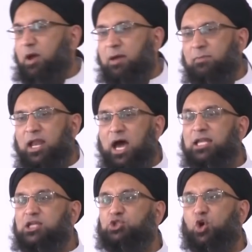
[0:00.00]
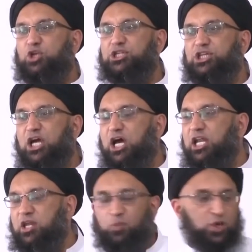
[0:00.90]
Muhammad Ali saw this
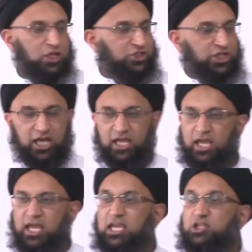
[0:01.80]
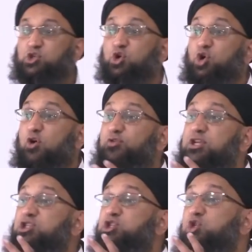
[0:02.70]
girl in a wheelchair. He took off a